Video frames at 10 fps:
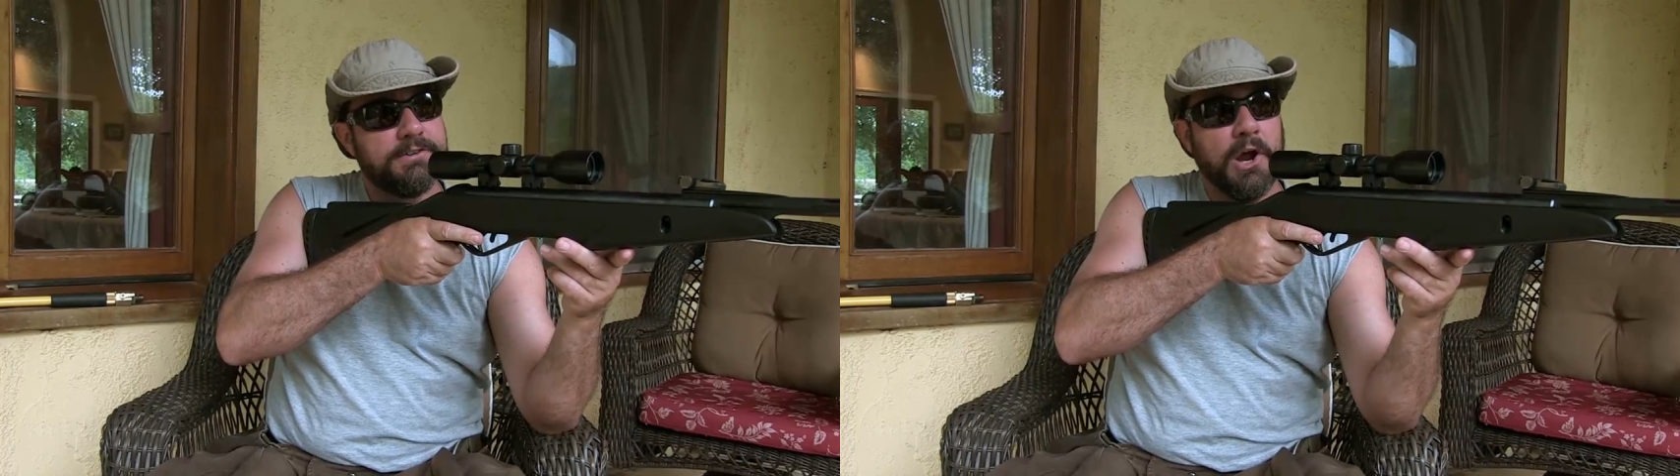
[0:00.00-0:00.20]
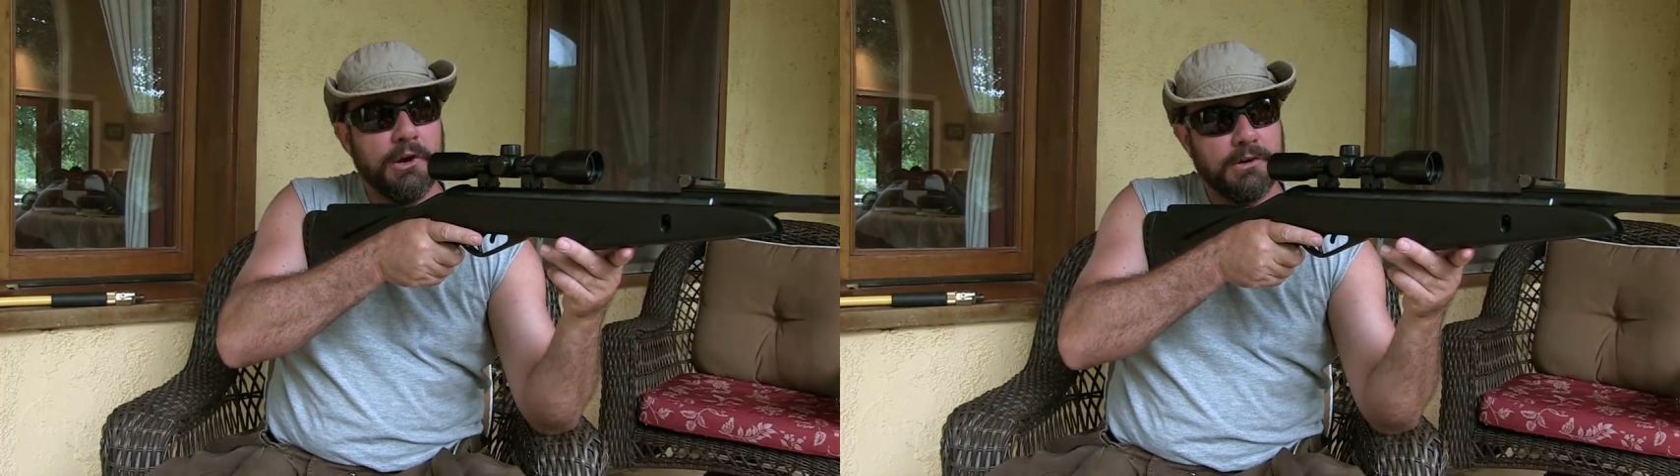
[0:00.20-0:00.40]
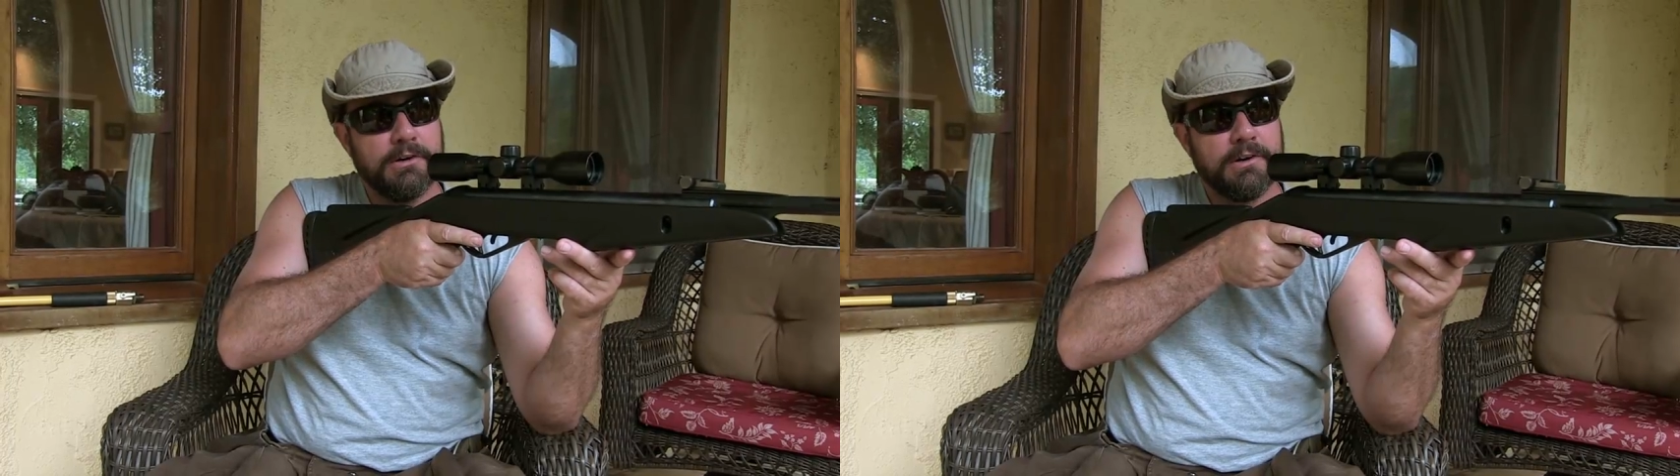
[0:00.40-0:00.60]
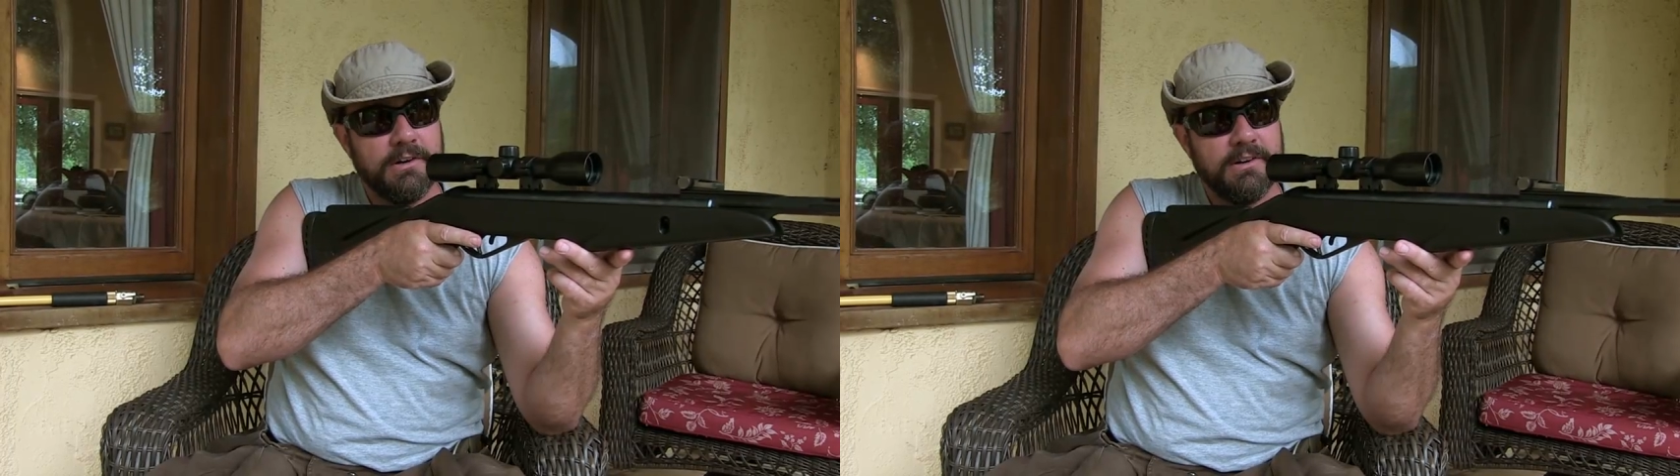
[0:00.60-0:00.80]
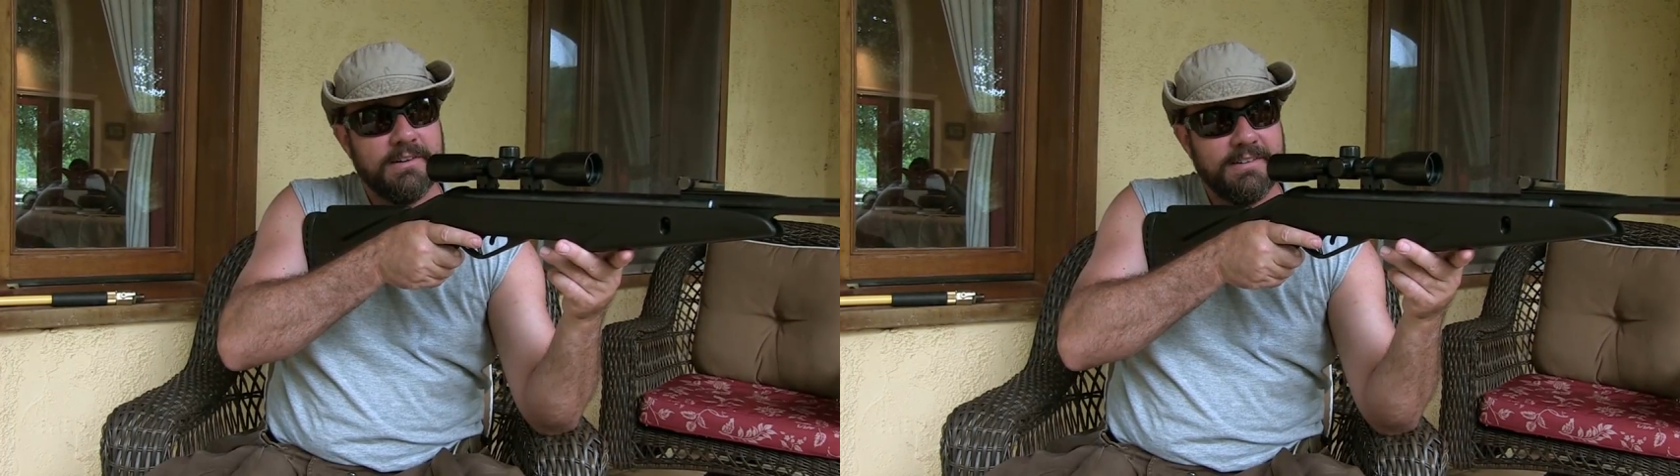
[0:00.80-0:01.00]
Ding.
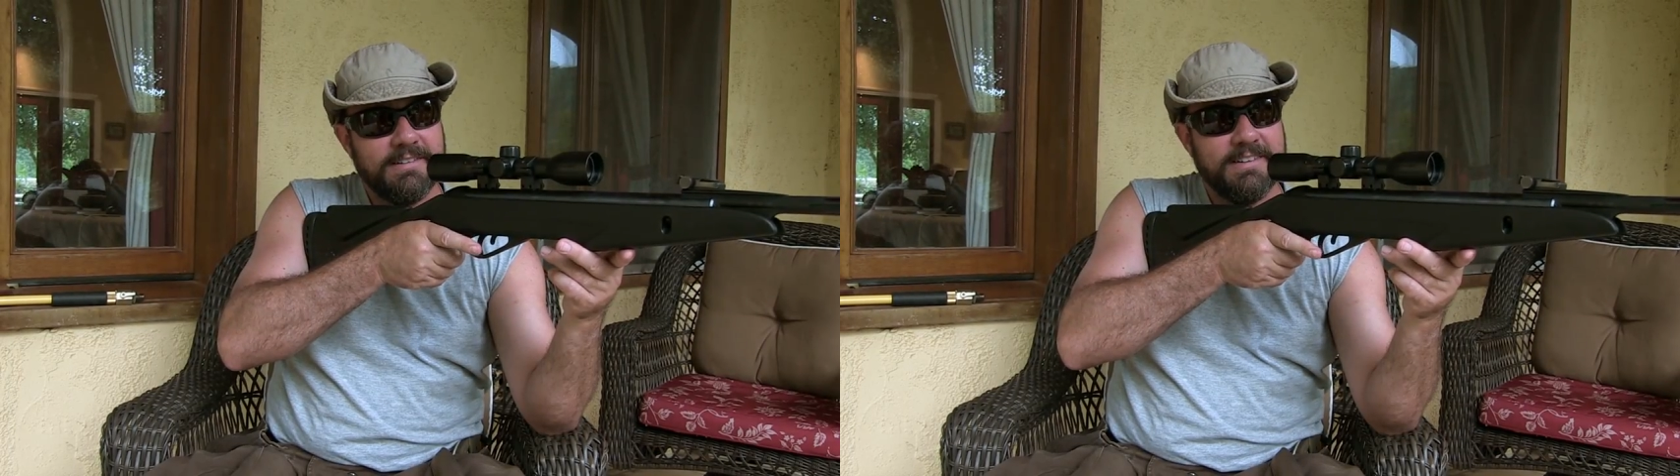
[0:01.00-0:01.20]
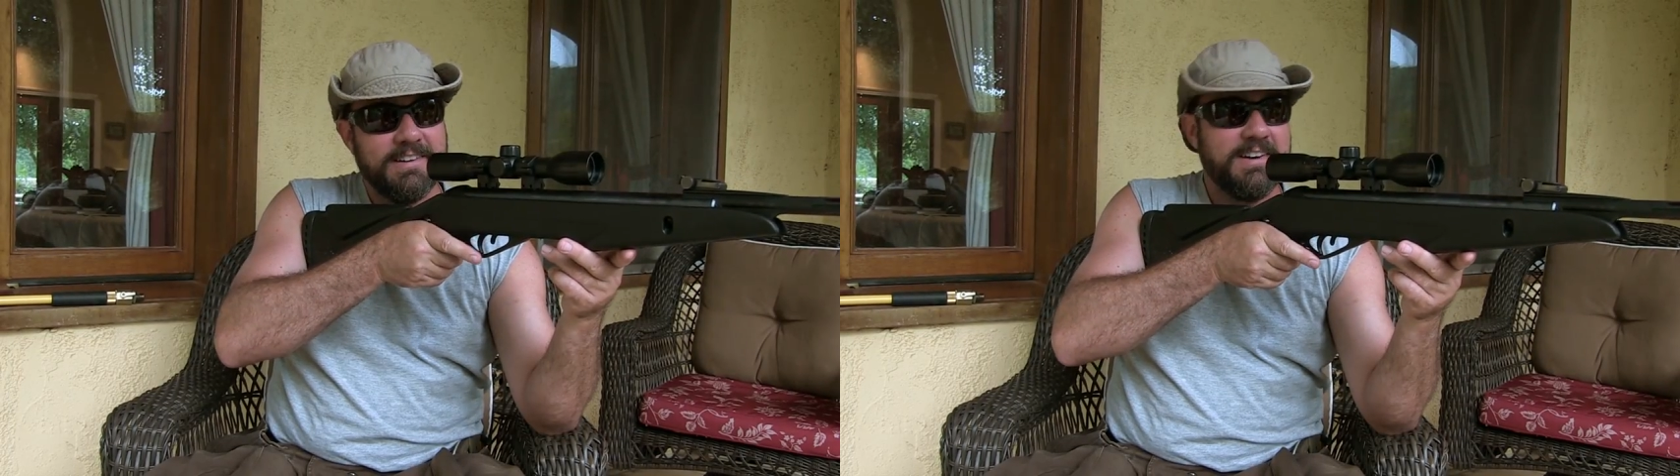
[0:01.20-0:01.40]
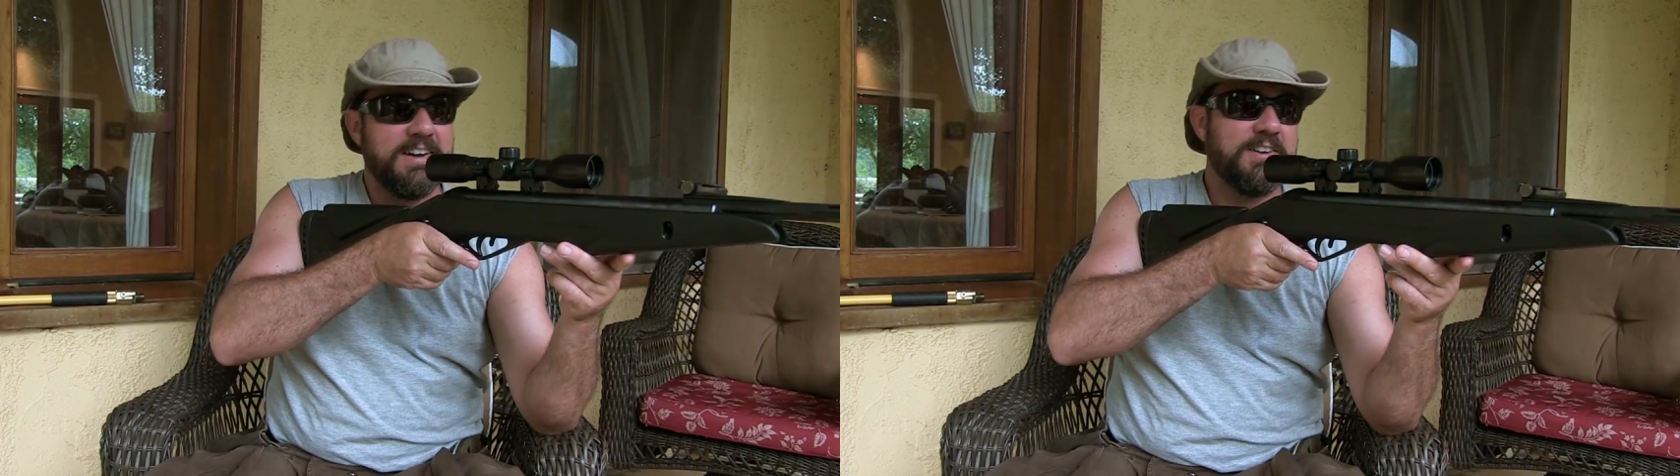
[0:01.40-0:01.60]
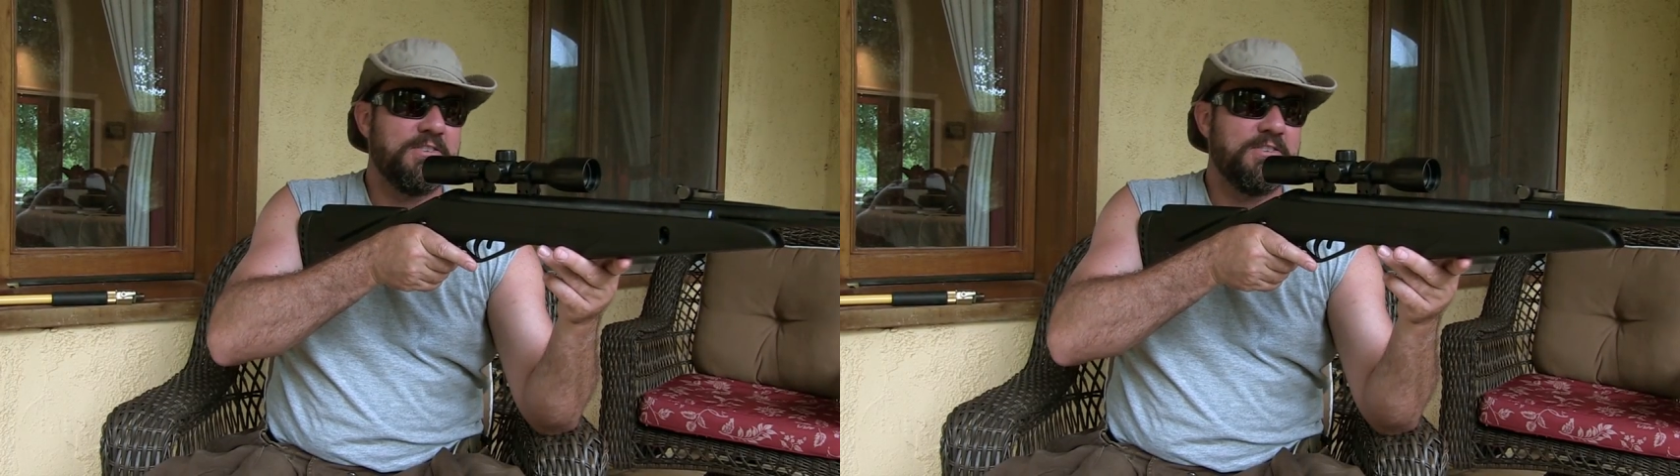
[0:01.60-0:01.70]
It